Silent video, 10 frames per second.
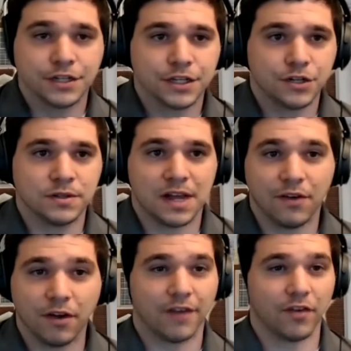Students, I
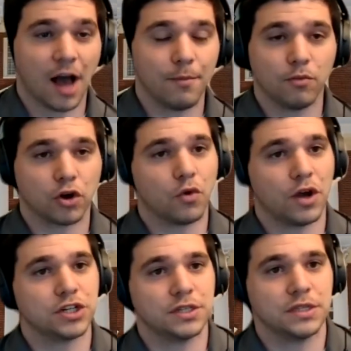only have a couple more
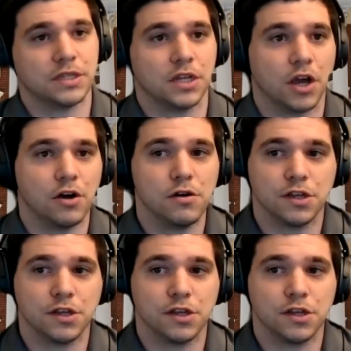questions to go.